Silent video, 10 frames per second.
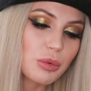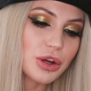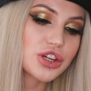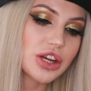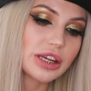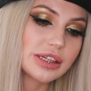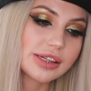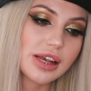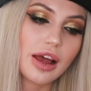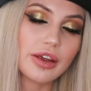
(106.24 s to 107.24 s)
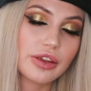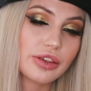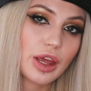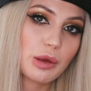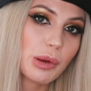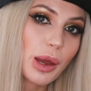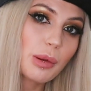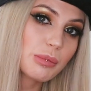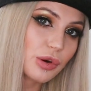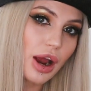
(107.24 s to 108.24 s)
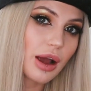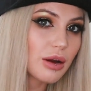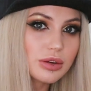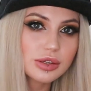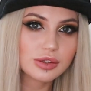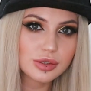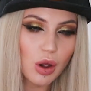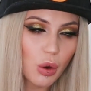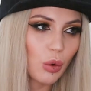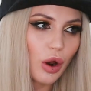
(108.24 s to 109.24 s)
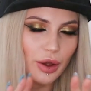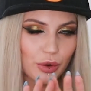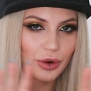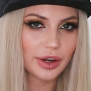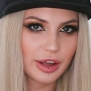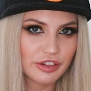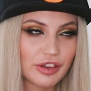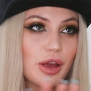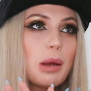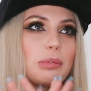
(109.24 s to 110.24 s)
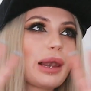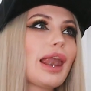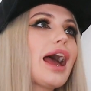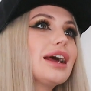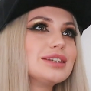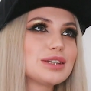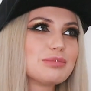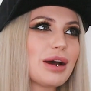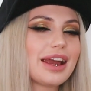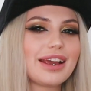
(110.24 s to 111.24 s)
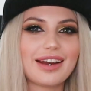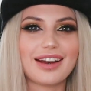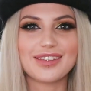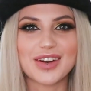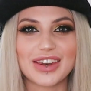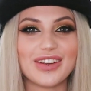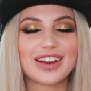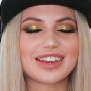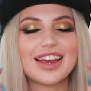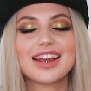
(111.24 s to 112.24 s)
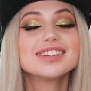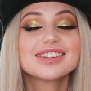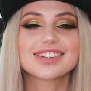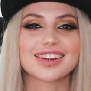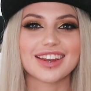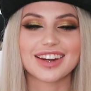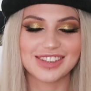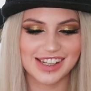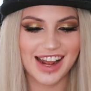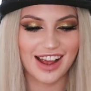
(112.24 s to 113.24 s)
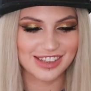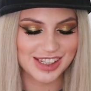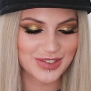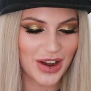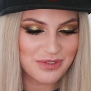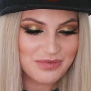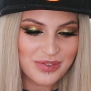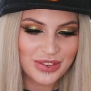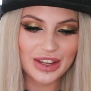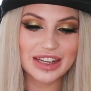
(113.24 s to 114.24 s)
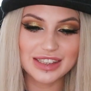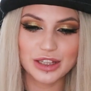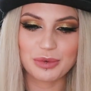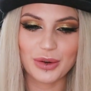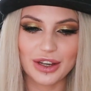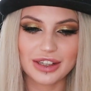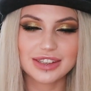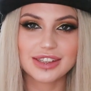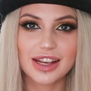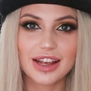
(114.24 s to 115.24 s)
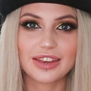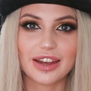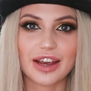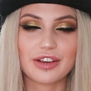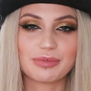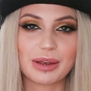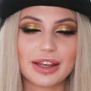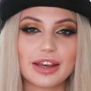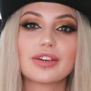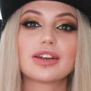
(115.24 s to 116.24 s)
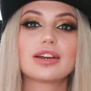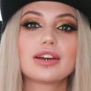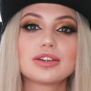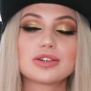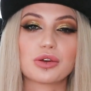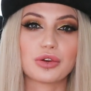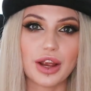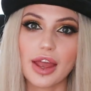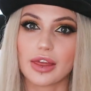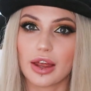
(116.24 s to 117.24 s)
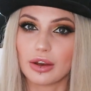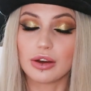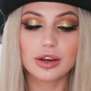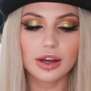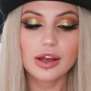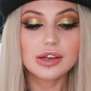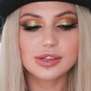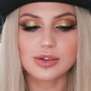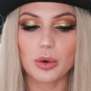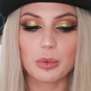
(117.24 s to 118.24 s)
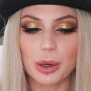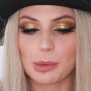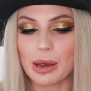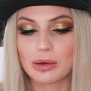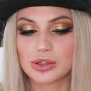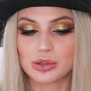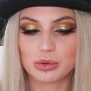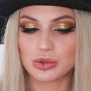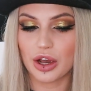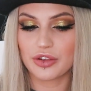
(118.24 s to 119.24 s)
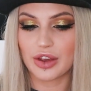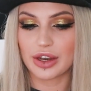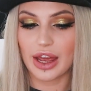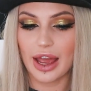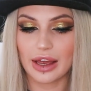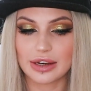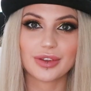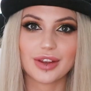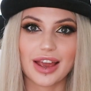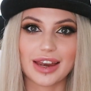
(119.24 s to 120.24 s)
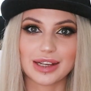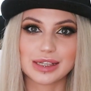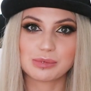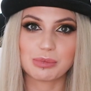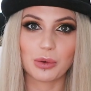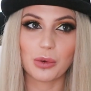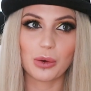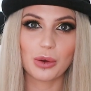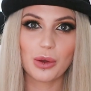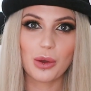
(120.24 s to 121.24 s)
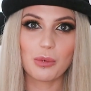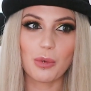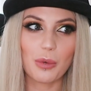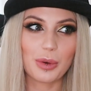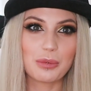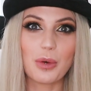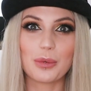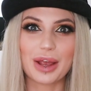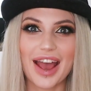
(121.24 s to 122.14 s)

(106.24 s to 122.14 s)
which is the theme Proud Soul. I already have planned my my look the instant that it was announced, but these are the products that I've been given to create that look. So we're about to dive in and explore what we